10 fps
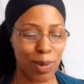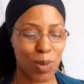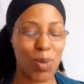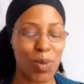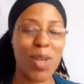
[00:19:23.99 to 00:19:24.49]

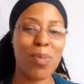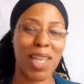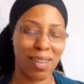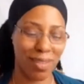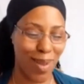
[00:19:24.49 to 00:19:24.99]

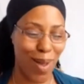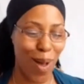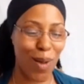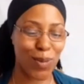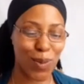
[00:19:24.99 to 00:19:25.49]
Dreaming,
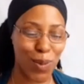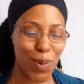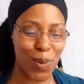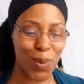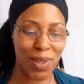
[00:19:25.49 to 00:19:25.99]
after
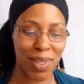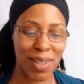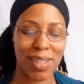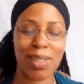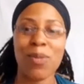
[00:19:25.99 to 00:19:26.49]
all,
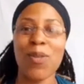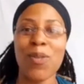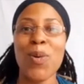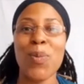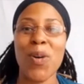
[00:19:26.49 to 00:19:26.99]
is a
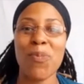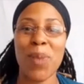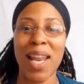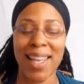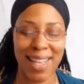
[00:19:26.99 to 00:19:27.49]
form of
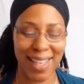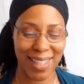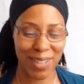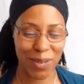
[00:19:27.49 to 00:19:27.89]
planning."